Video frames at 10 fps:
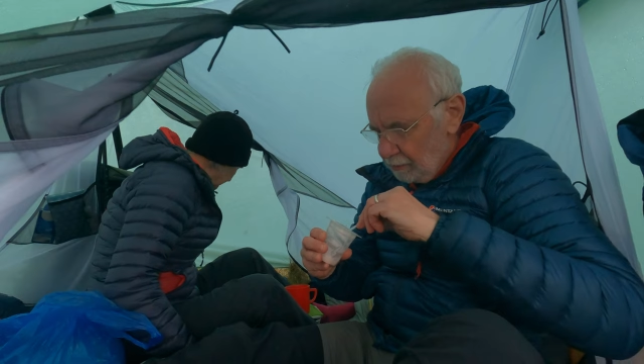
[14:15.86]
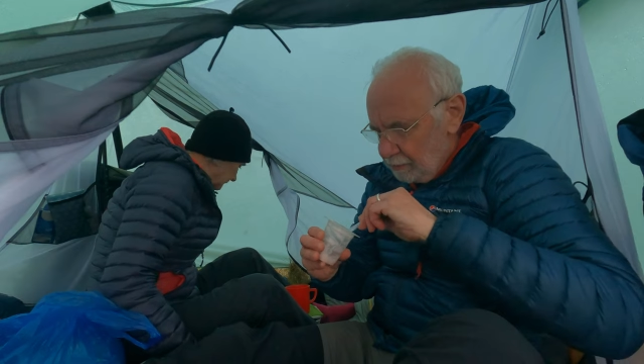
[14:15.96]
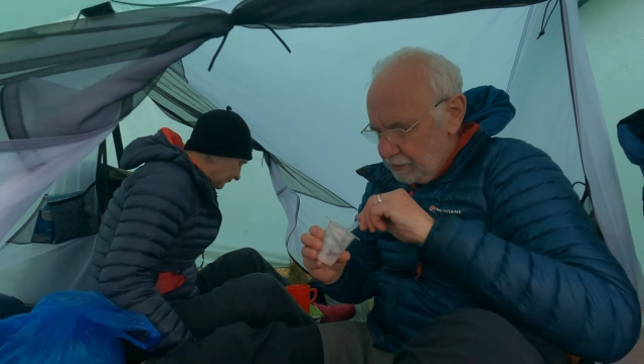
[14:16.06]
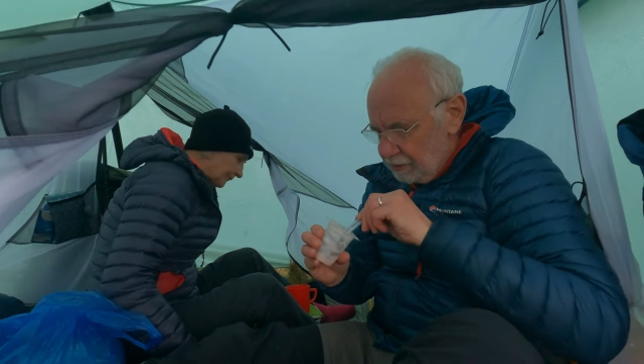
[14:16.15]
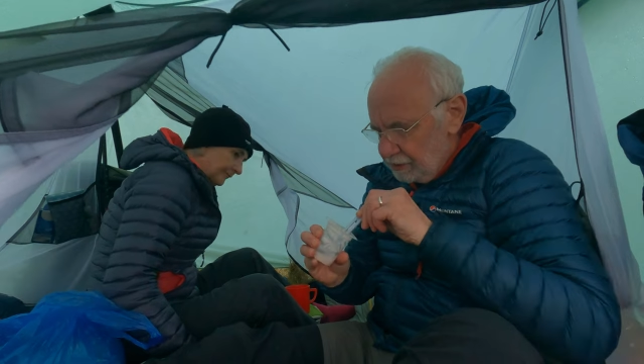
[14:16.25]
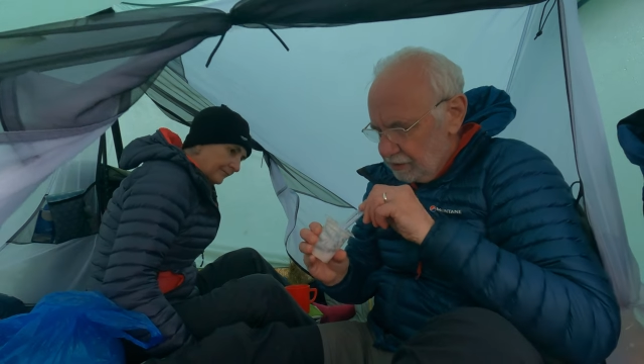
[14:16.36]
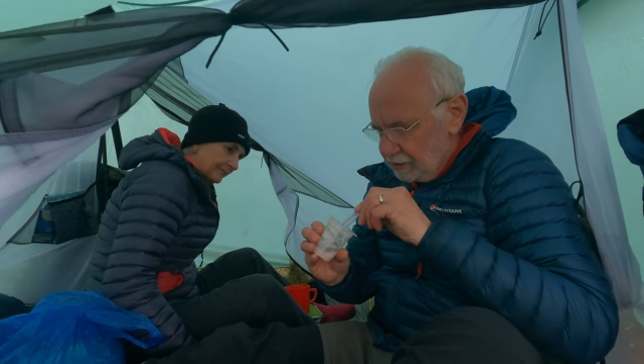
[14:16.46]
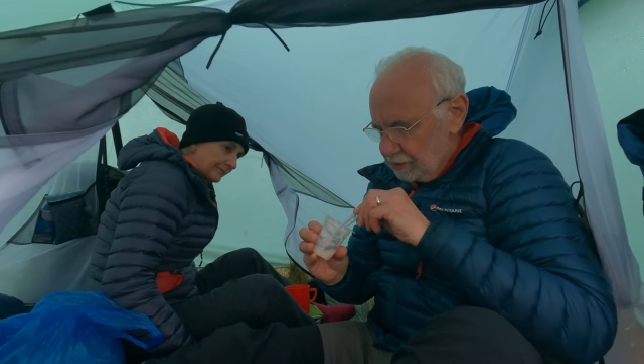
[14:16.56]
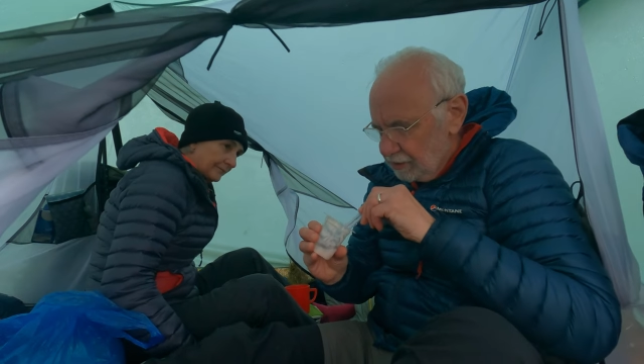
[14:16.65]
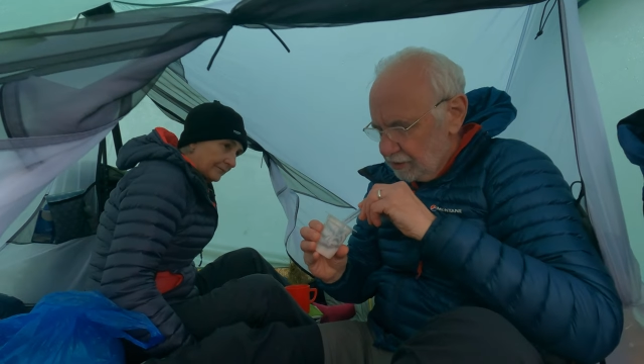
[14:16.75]
oh, this isn't
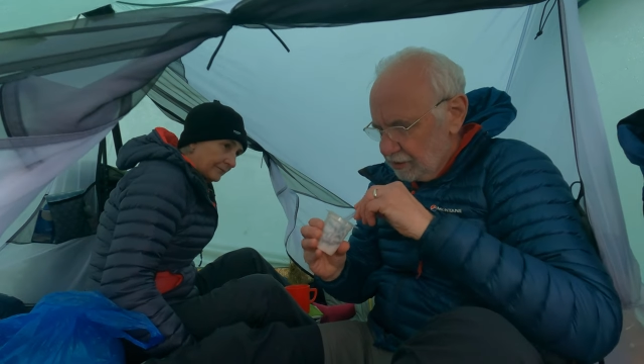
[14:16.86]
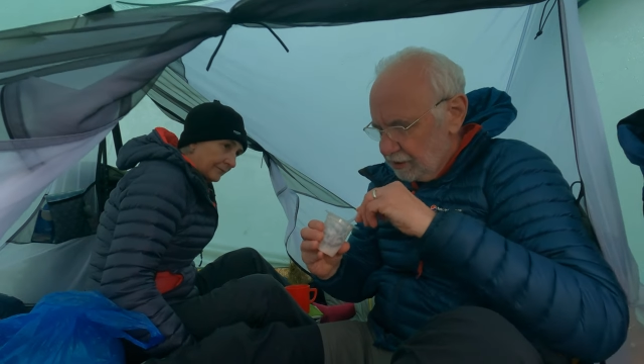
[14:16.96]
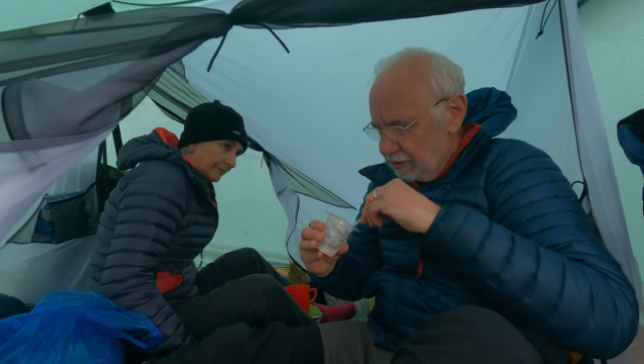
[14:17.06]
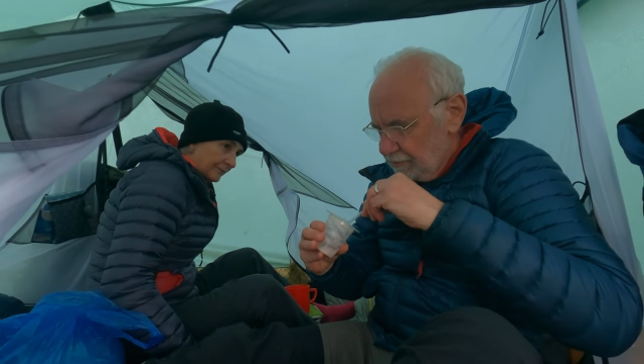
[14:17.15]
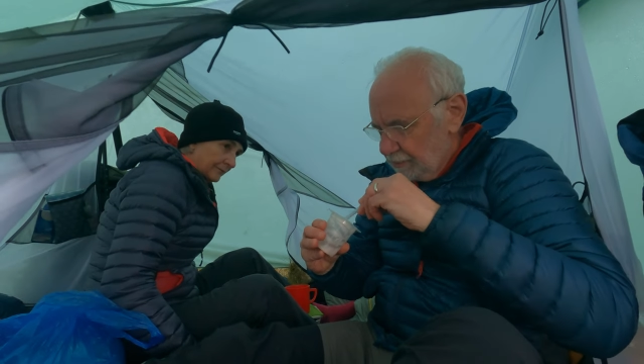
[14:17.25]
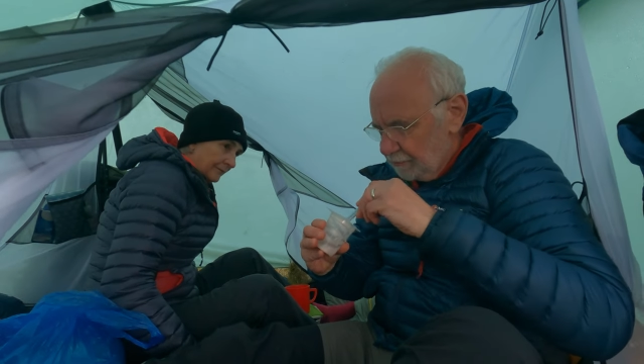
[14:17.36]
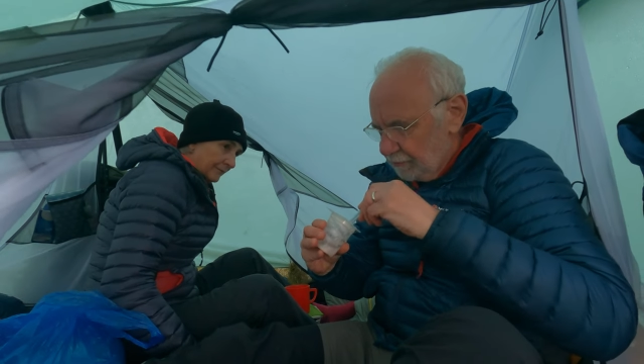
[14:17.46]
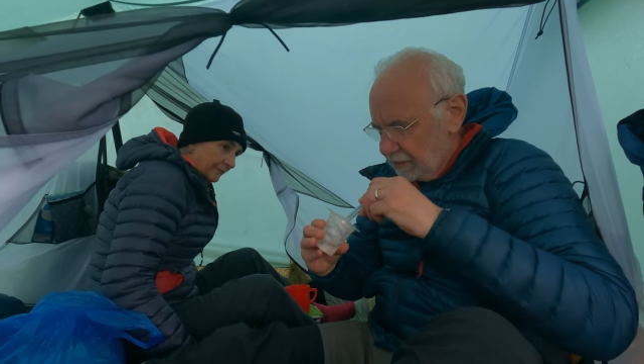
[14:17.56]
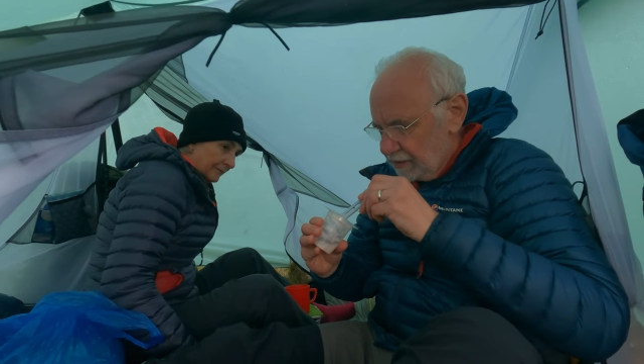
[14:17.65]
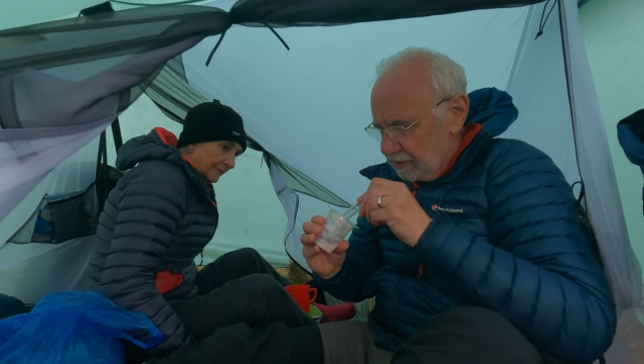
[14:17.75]
as good as a teaspoon
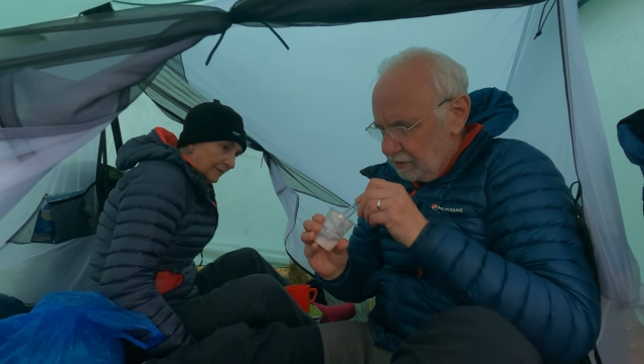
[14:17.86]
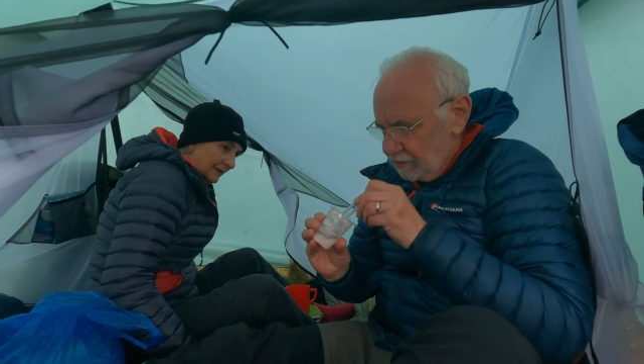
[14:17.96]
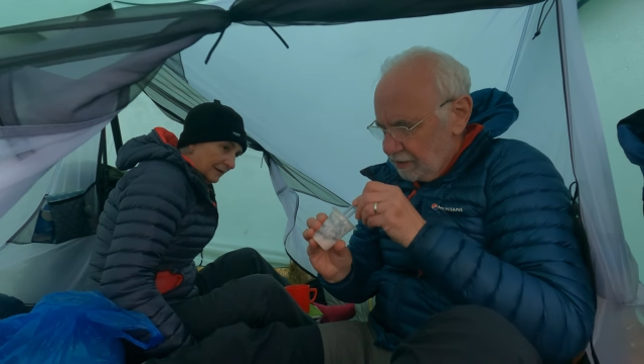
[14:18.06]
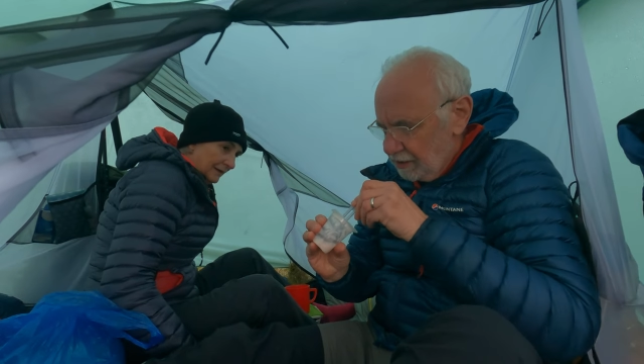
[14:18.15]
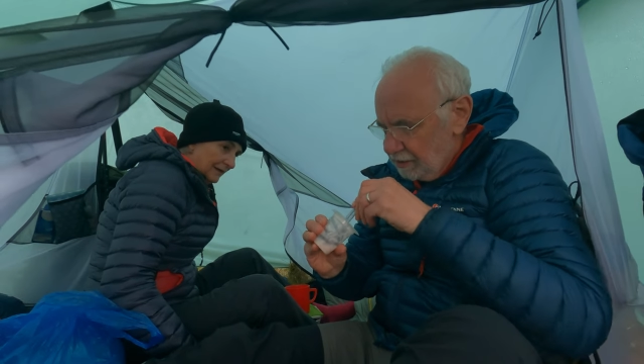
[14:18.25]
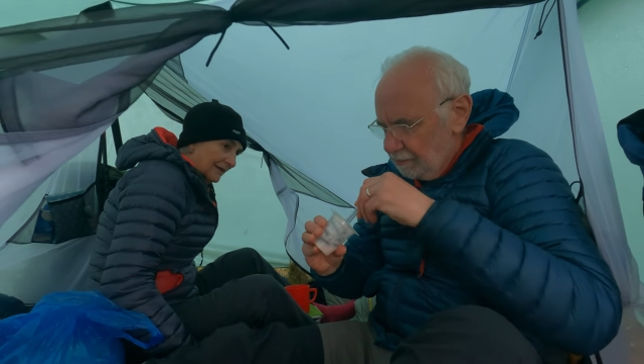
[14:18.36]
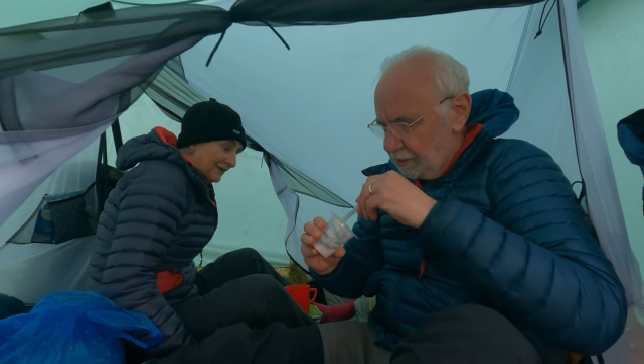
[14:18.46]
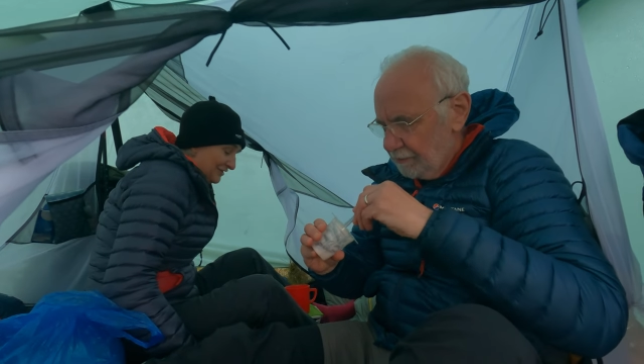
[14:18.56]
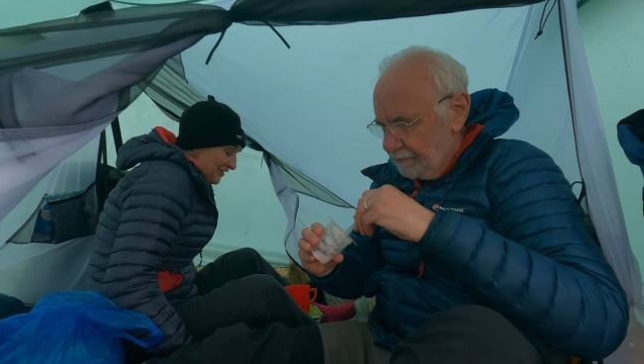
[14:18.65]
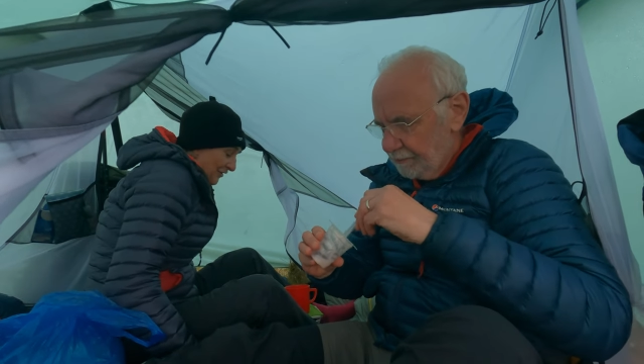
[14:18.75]
for getting the yogurt out of
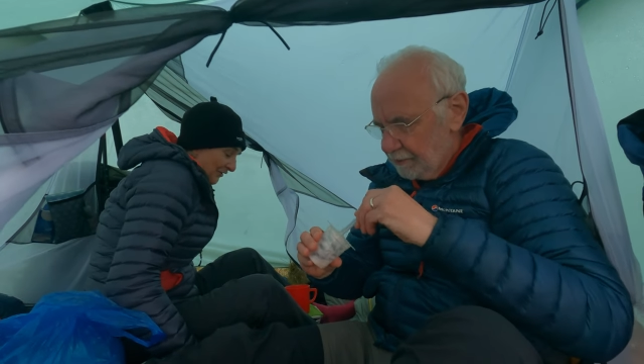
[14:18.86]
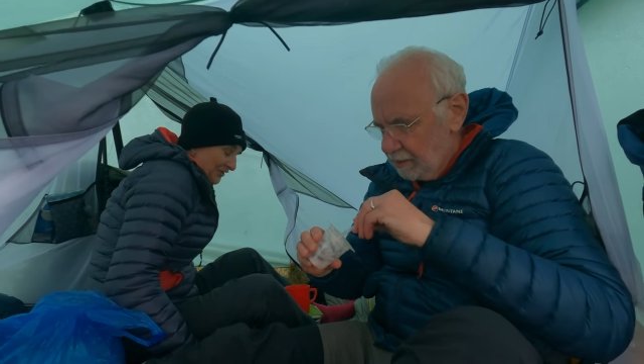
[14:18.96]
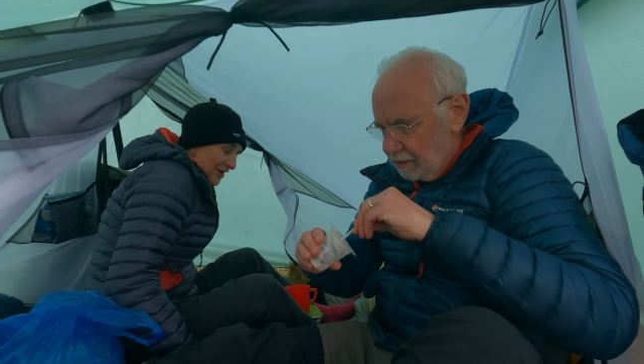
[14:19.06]
It's not.